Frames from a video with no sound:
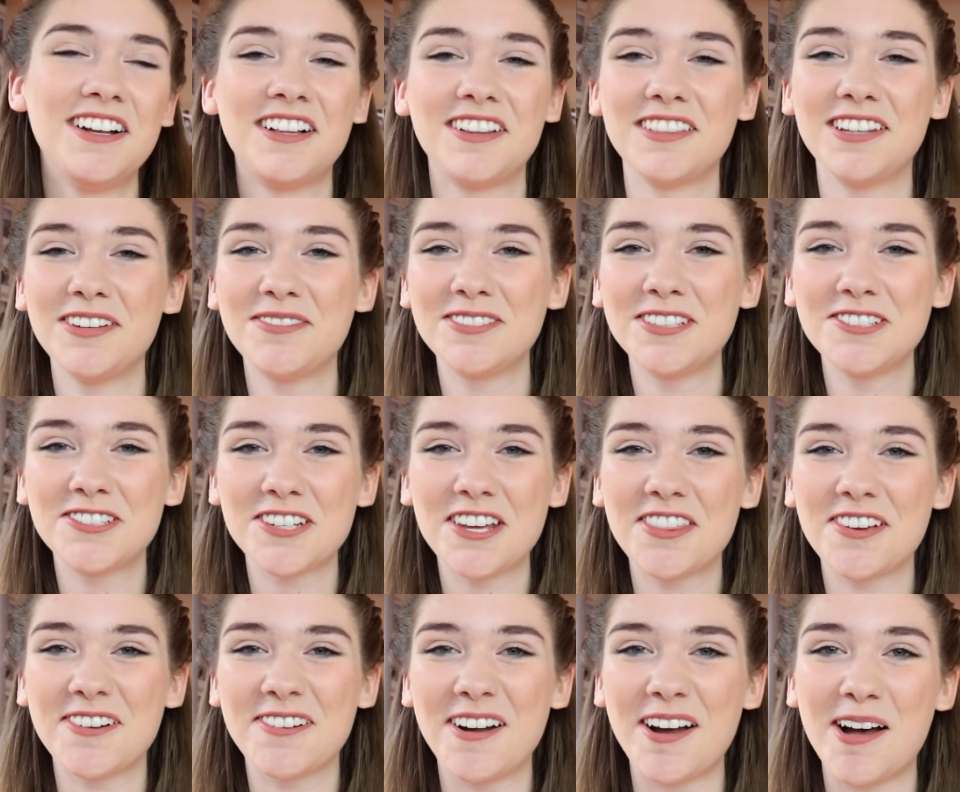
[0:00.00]
Lift each
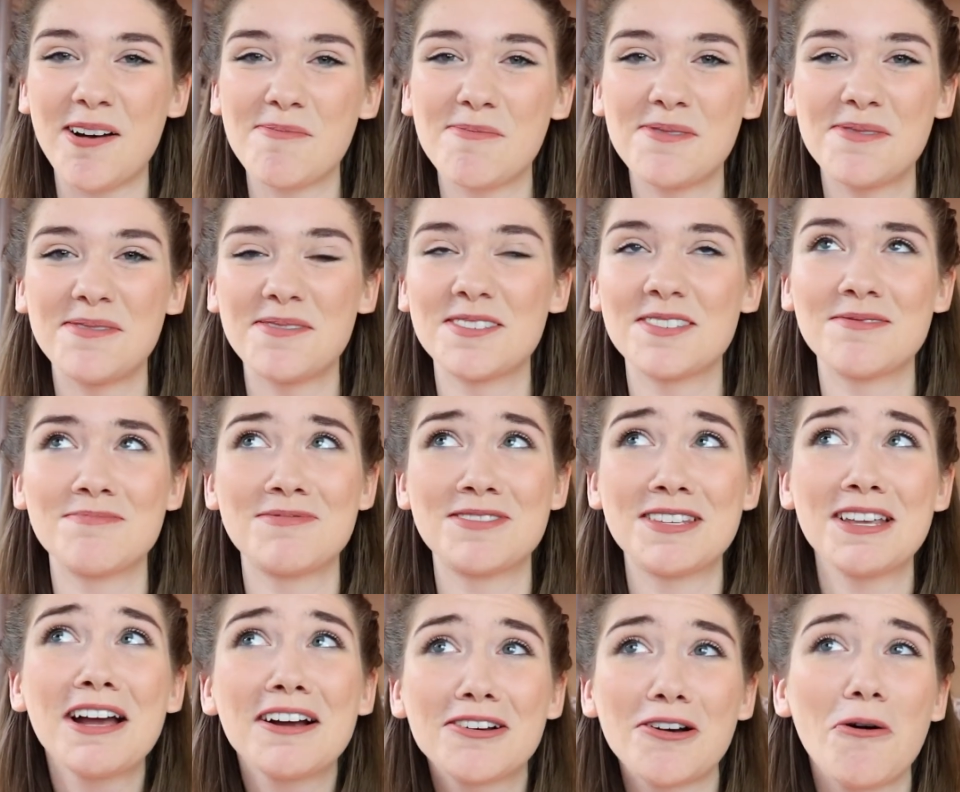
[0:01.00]
other up,
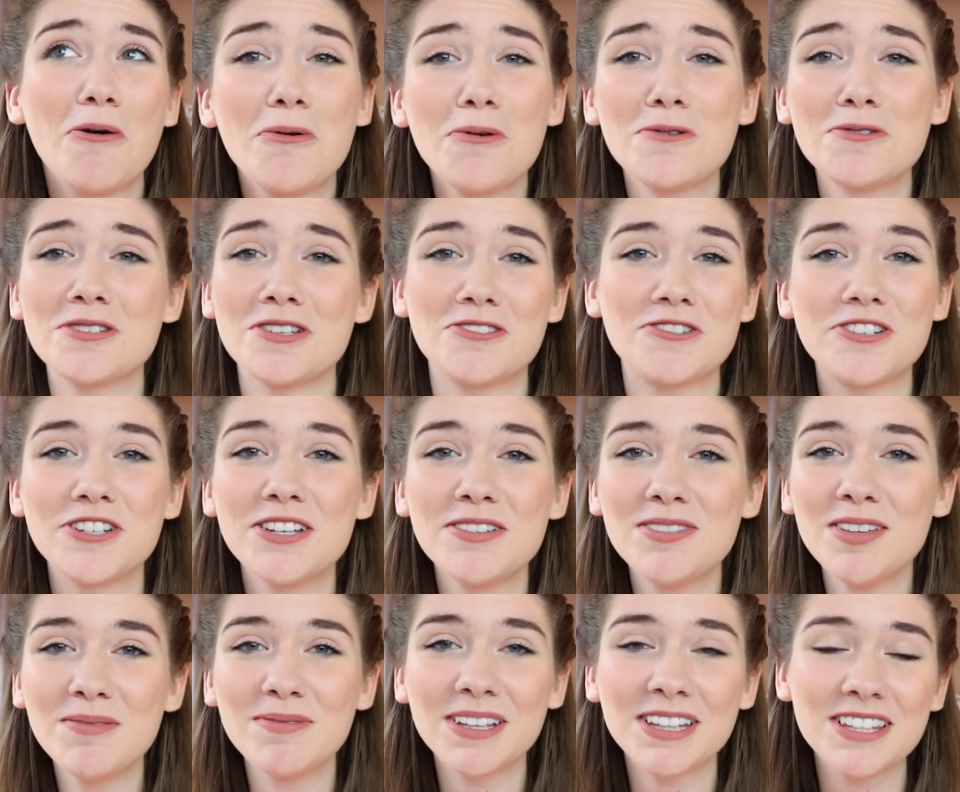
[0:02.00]
set goals, achieve
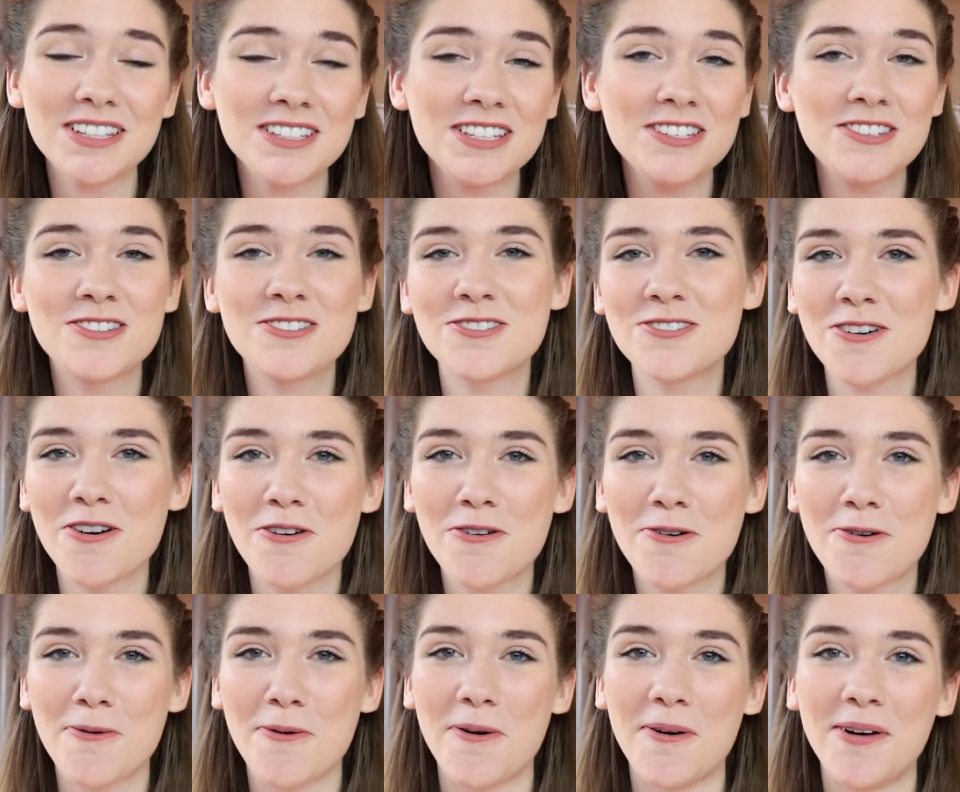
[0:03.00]
them. Like, this is so
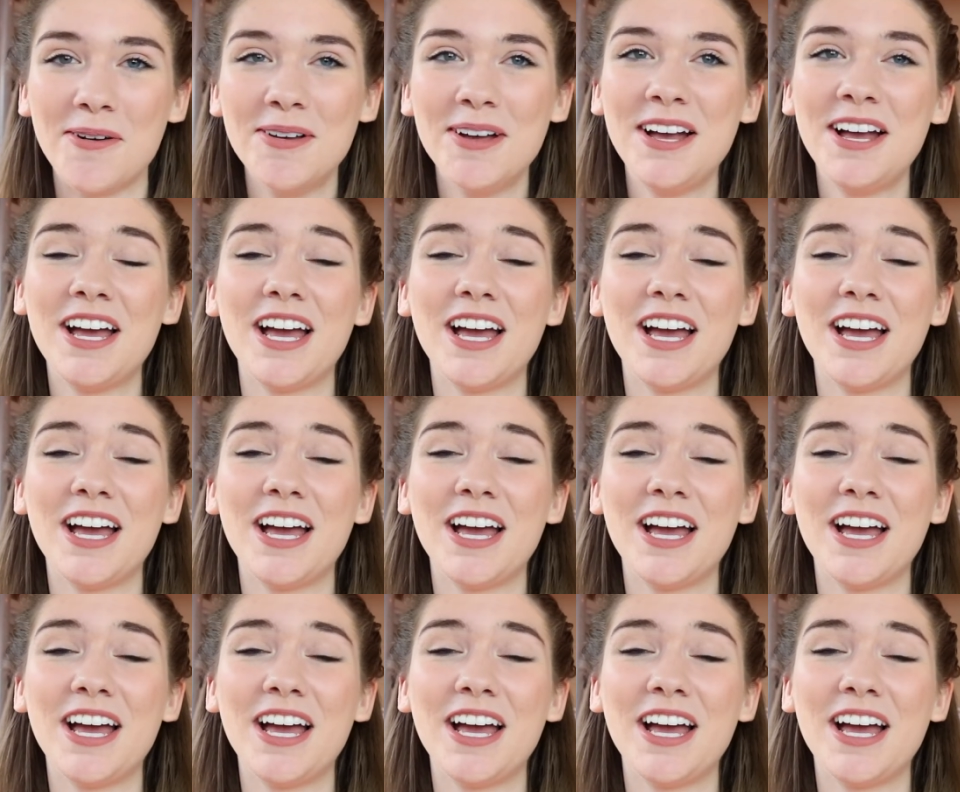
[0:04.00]
cool.